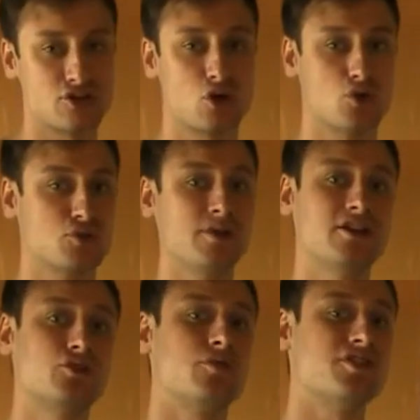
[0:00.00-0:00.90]
because we
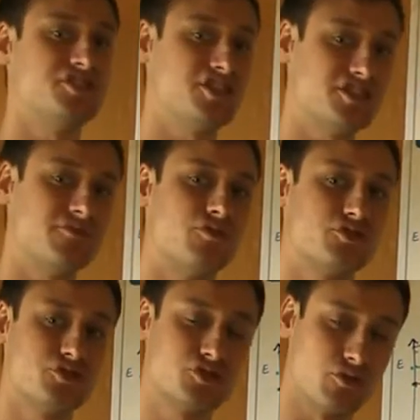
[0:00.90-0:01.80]
need to resist
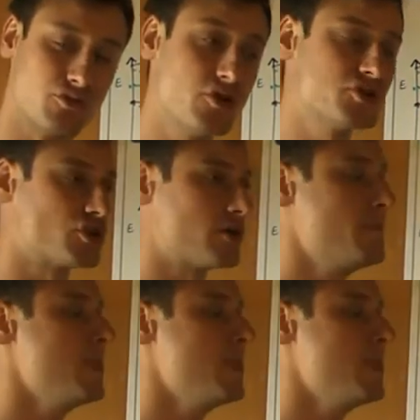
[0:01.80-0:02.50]
versus corrosion.